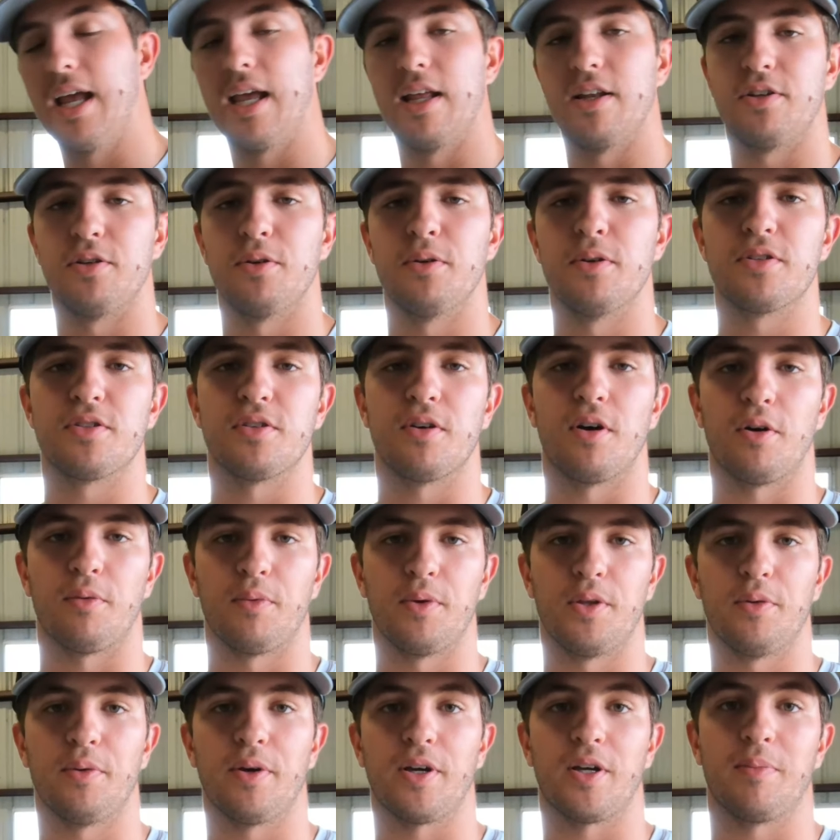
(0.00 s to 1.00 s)
into it. So I
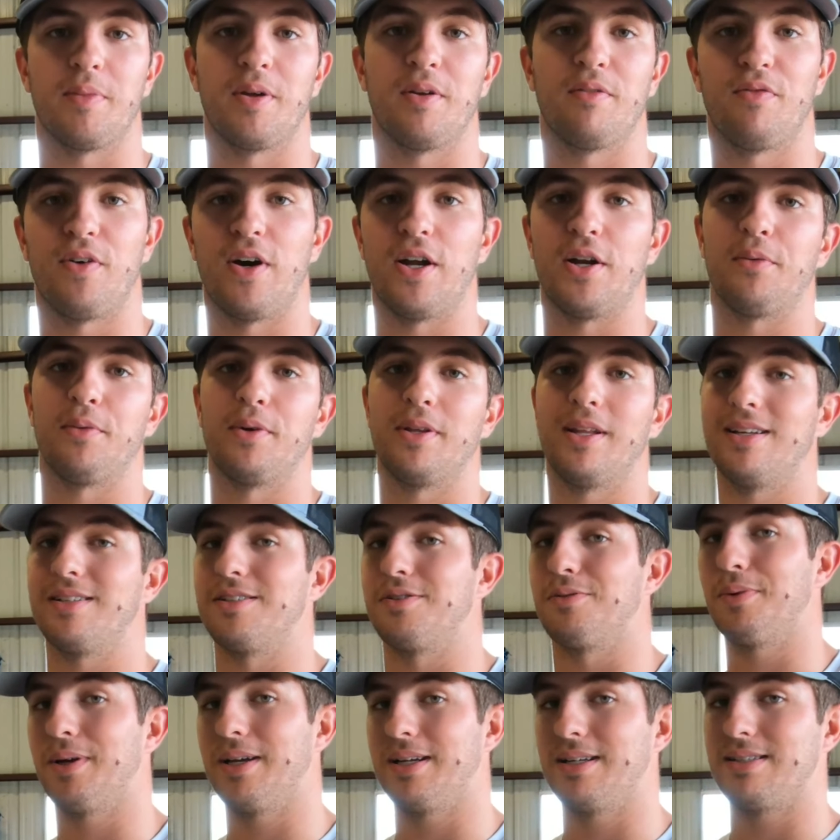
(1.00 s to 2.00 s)
really recommend finding one that has
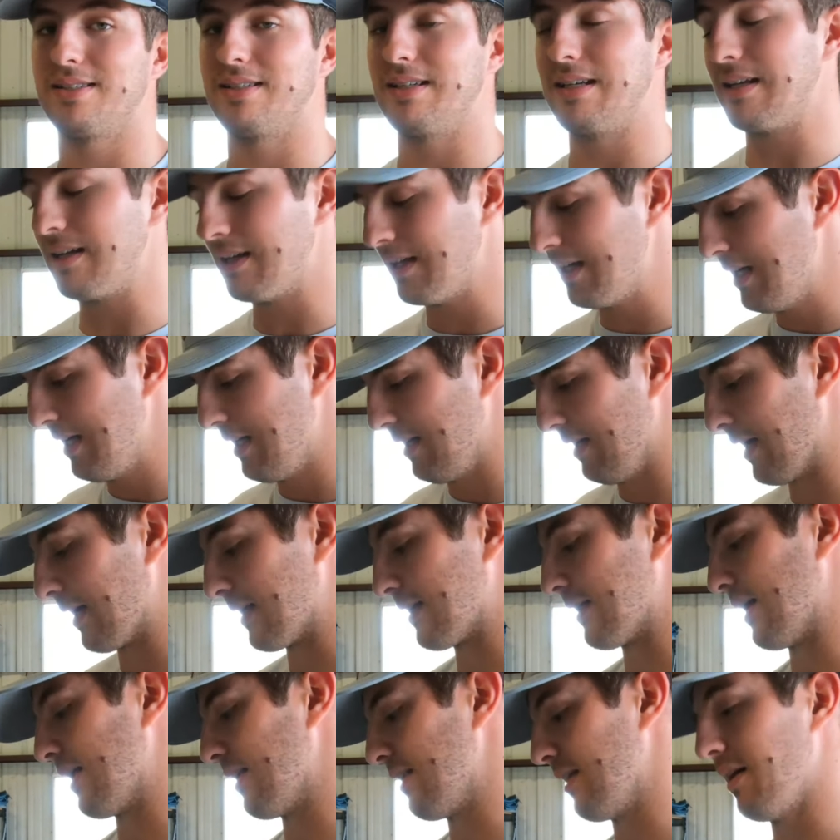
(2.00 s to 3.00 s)
a raised seat
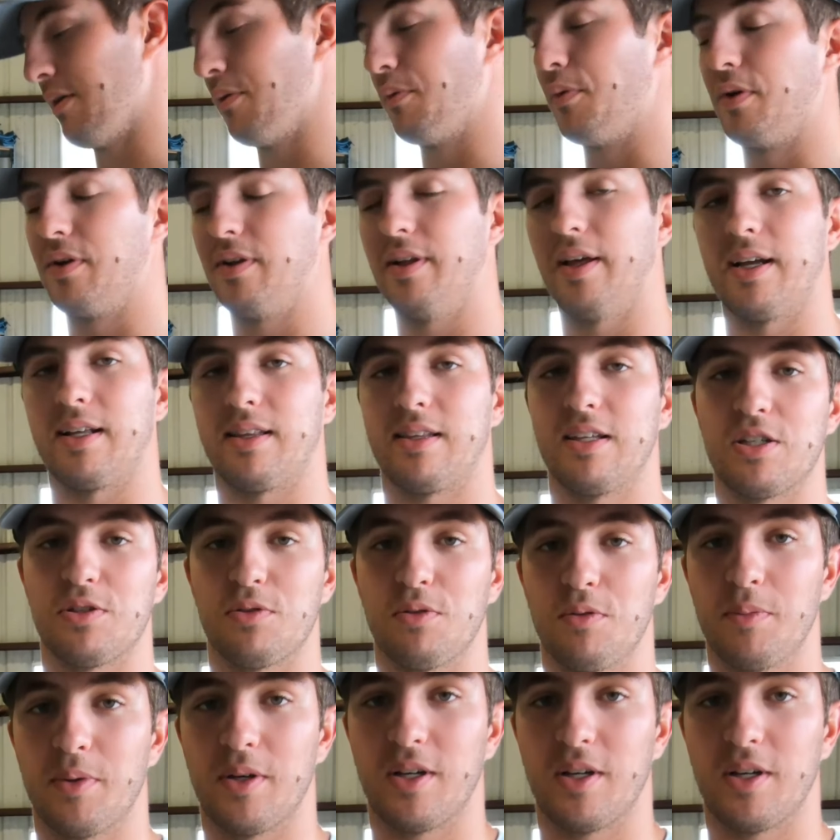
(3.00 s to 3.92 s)
like that, not one like this one,